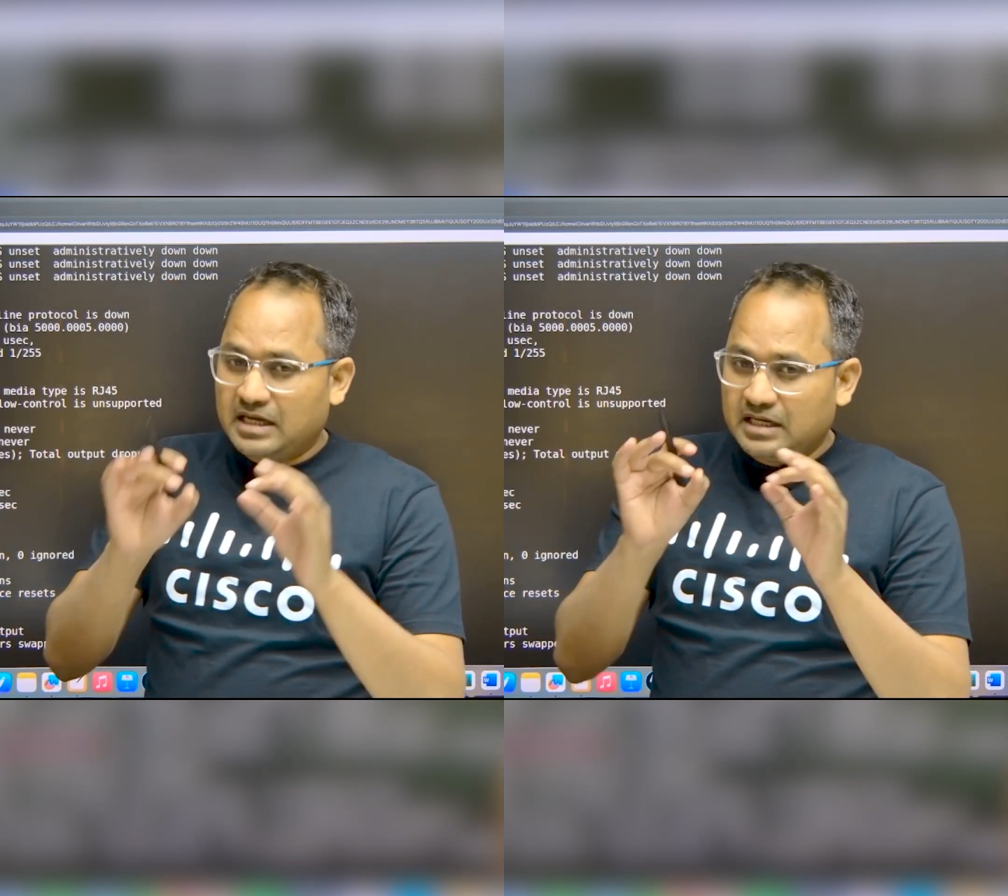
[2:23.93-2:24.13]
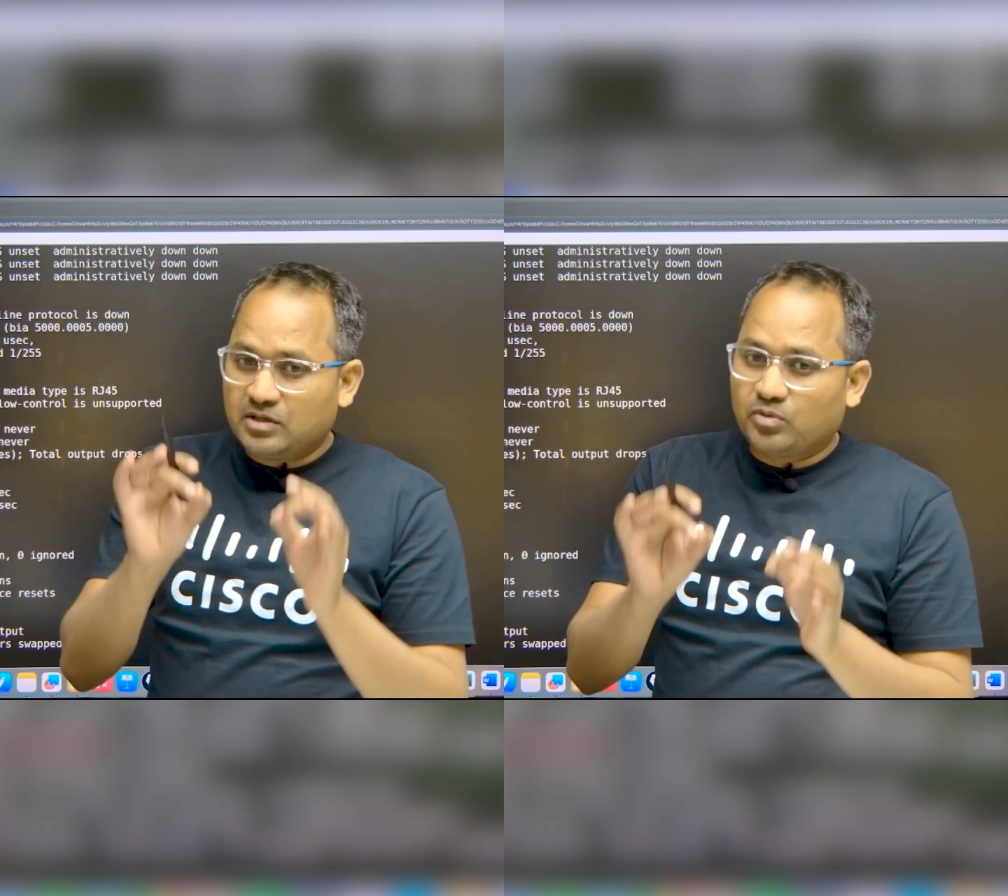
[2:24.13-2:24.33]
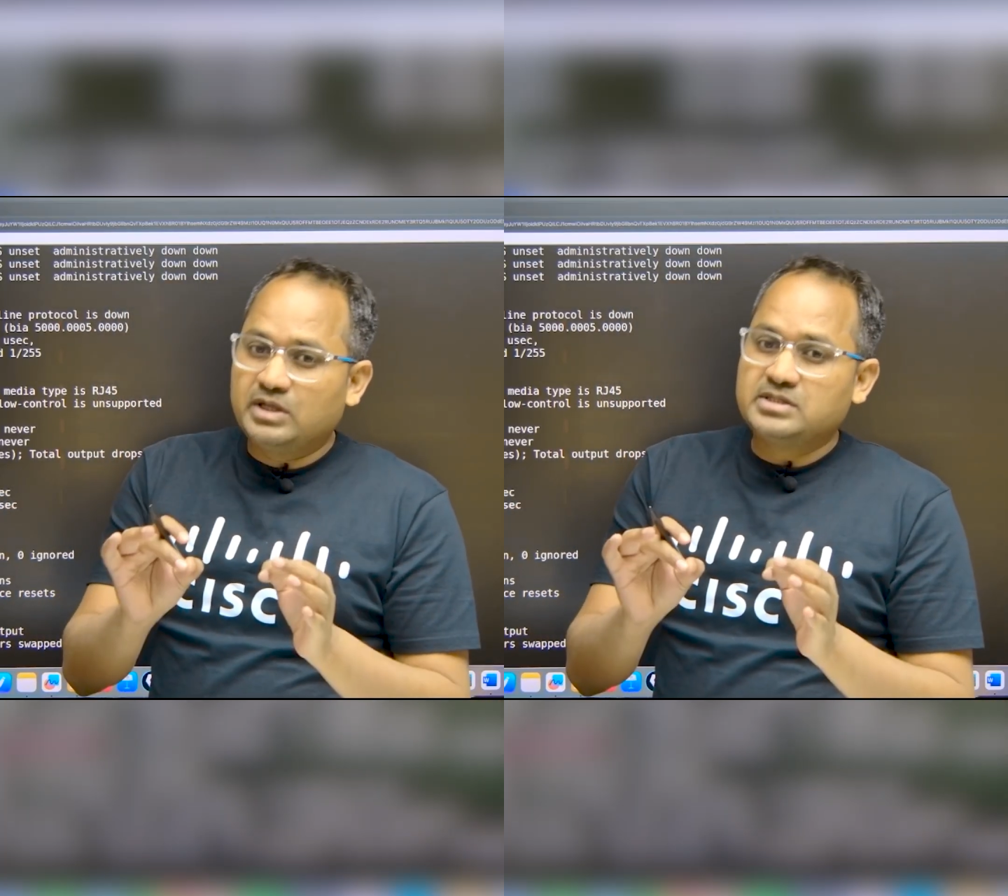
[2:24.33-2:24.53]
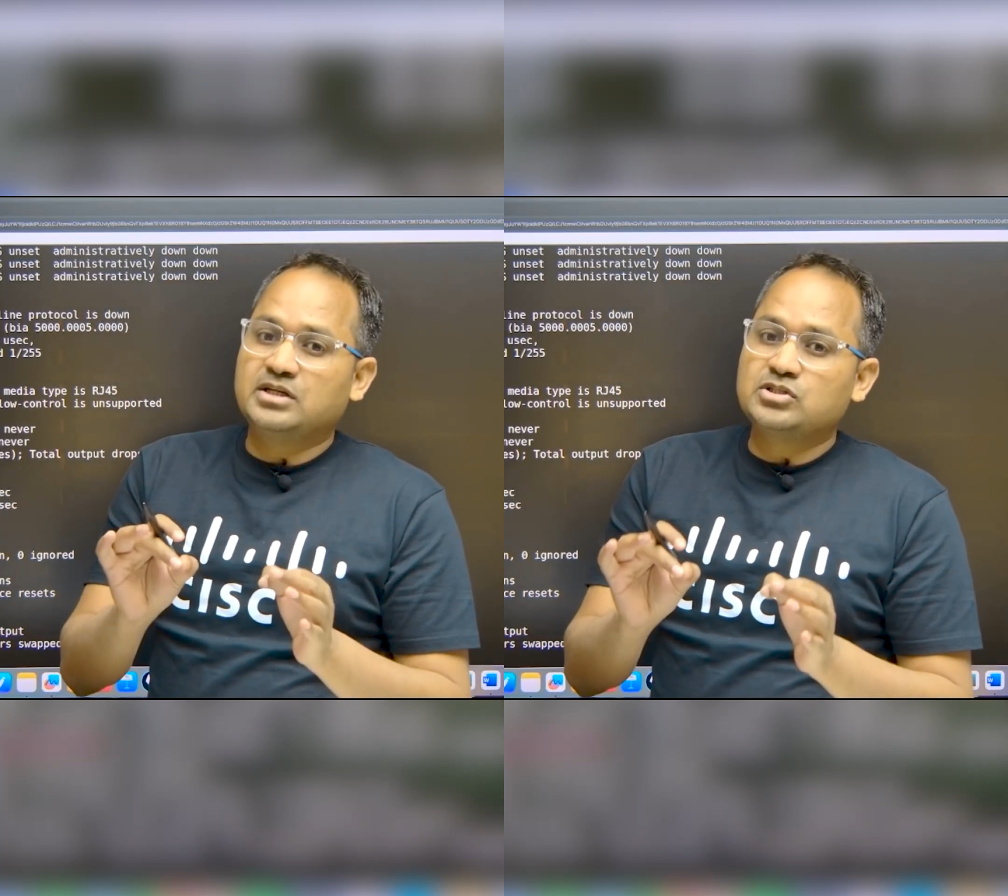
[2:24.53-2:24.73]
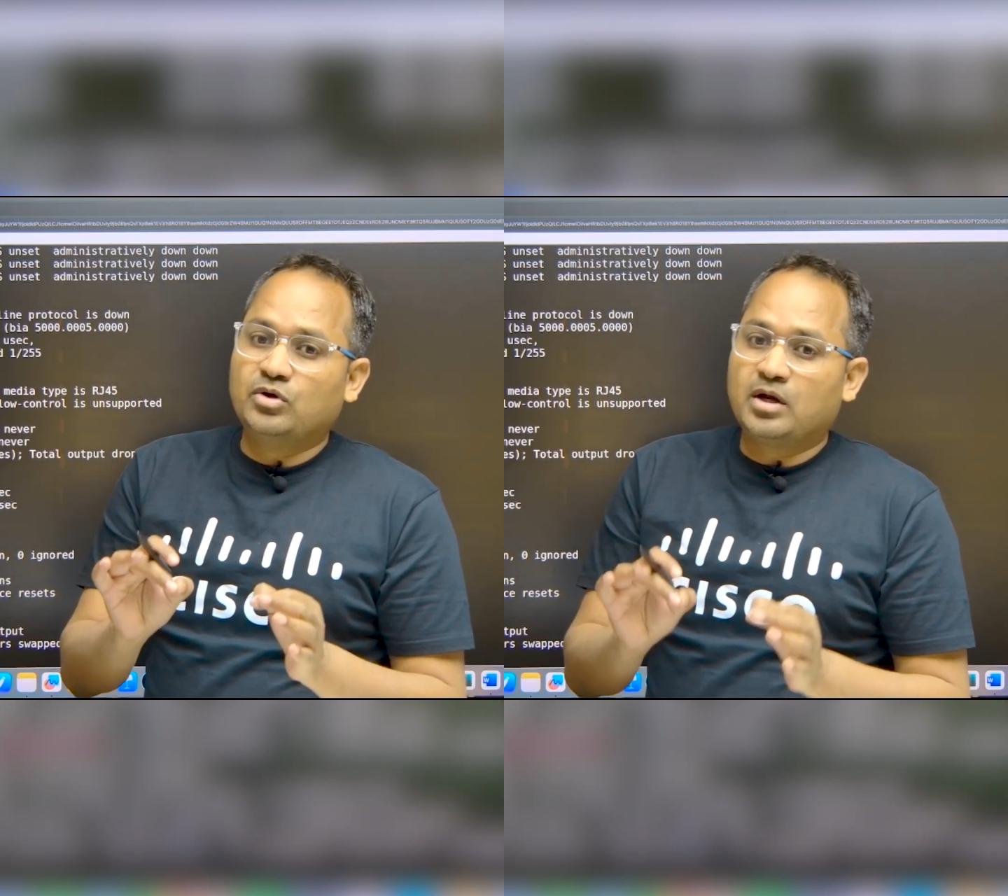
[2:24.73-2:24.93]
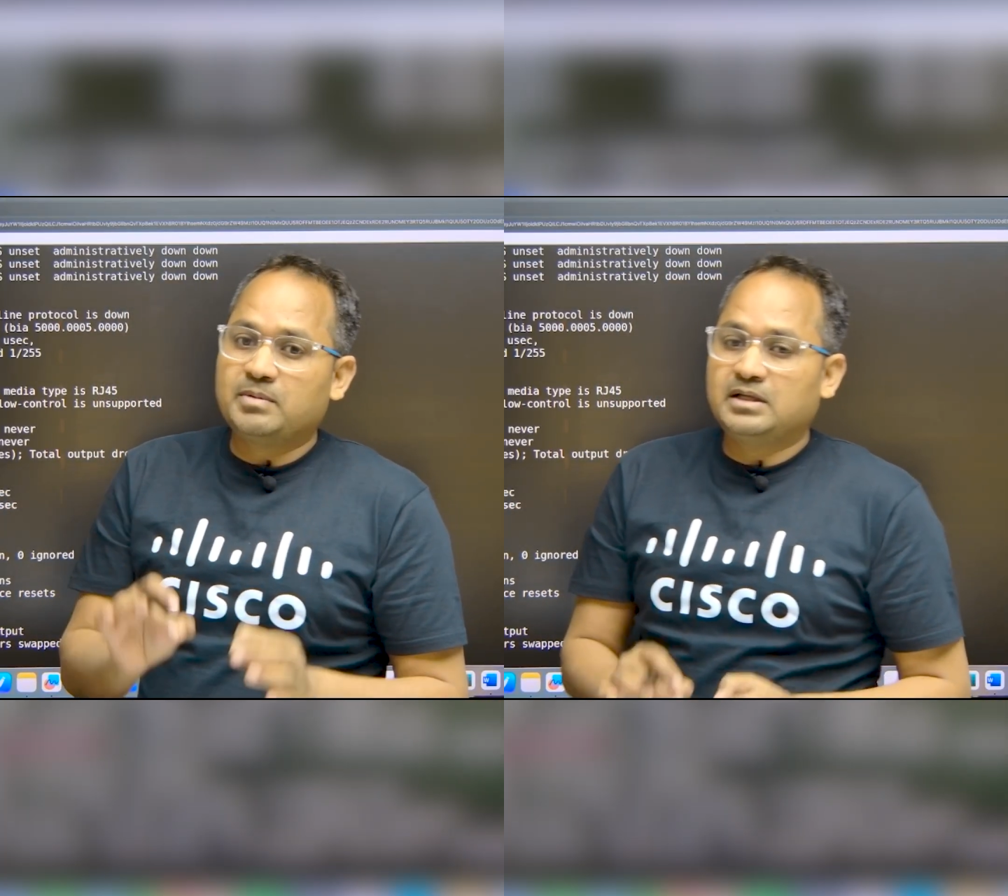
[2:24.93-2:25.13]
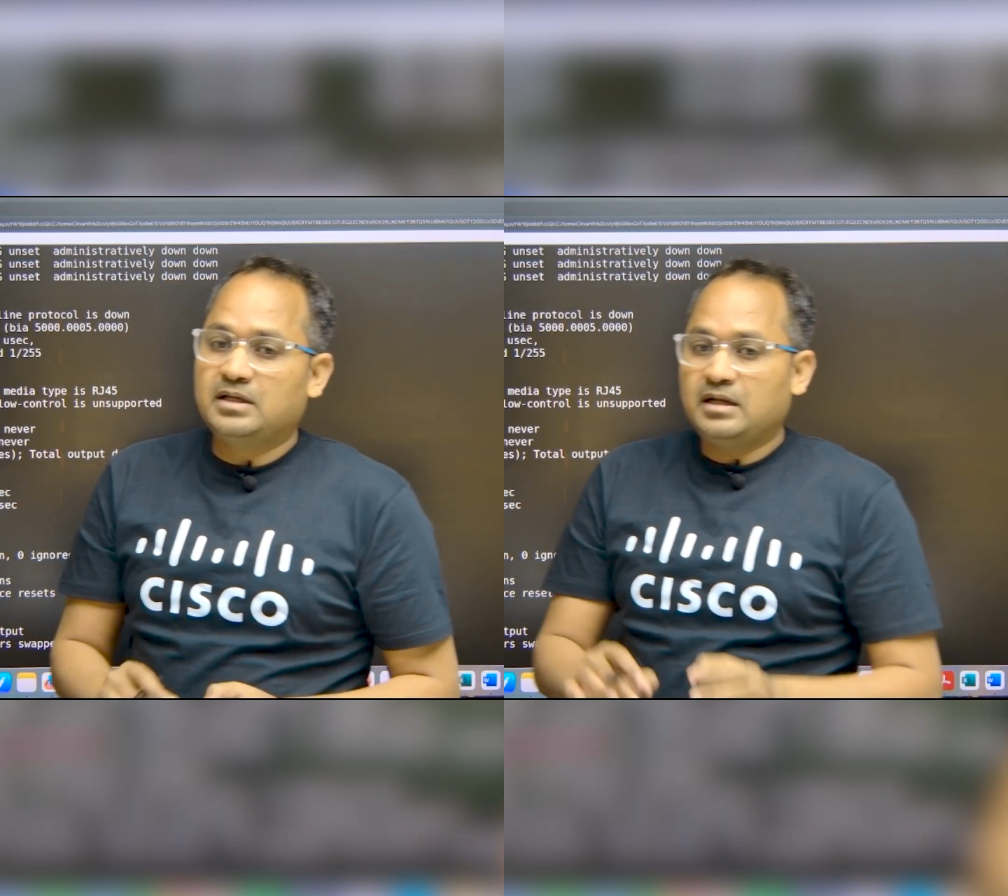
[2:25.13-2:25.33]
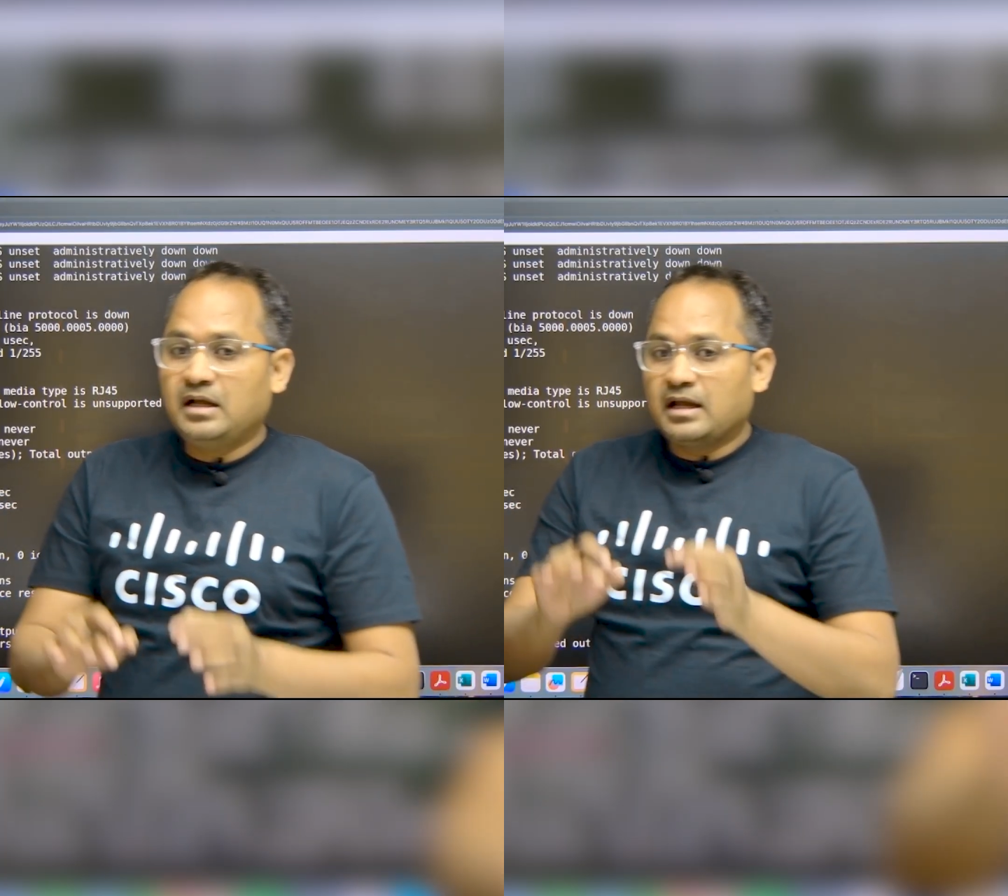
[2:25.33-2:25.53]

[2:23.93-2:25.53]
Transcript: any collision is going to be there